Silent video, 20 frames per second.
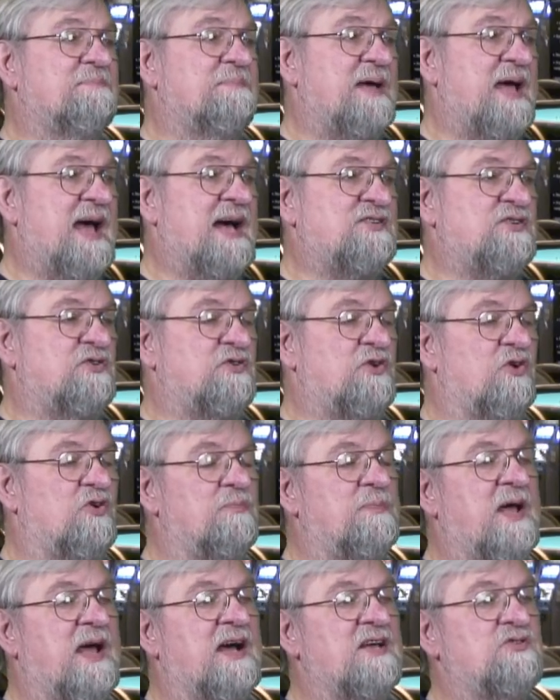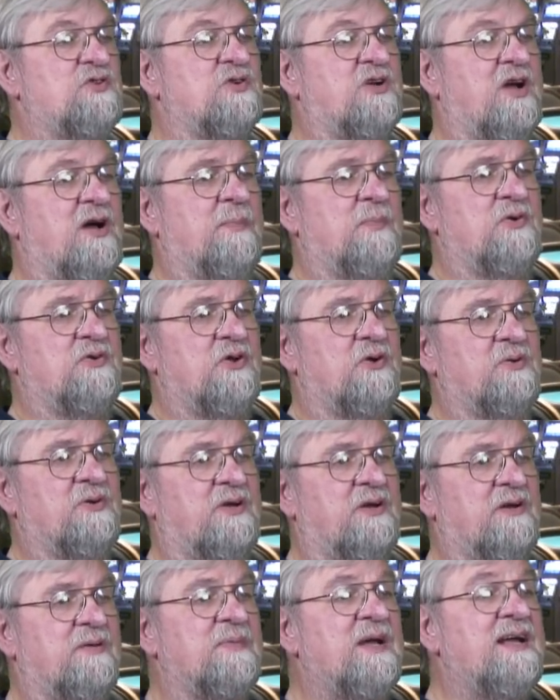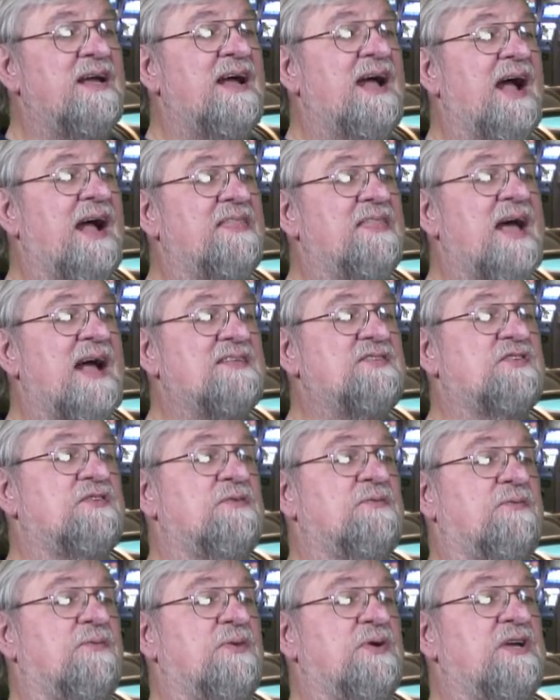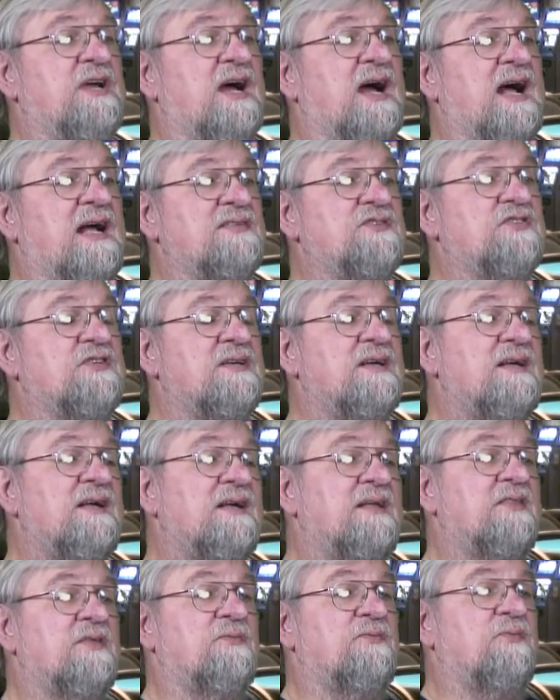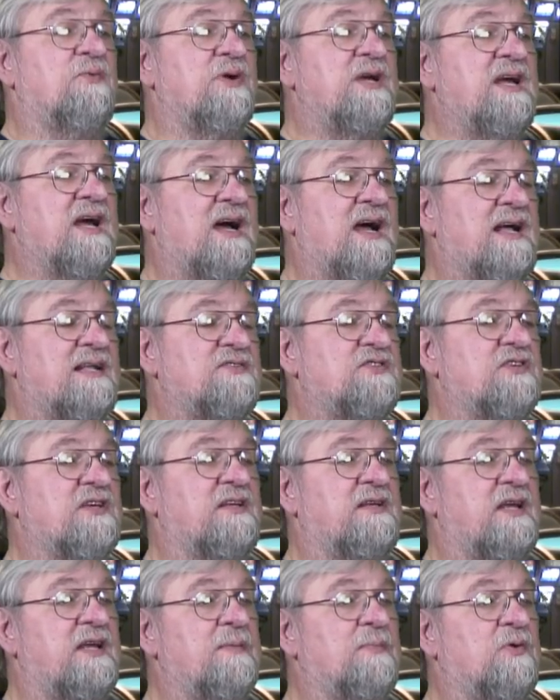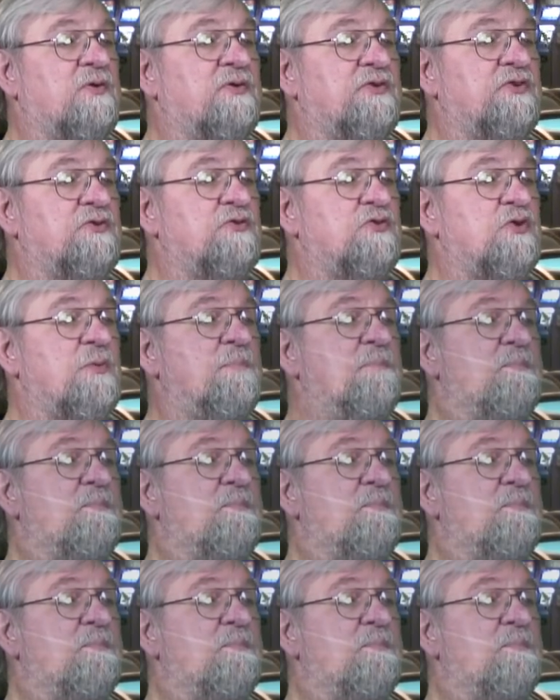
pass or don't pass or come or don't come, and that's the free odds. The free odds enable you to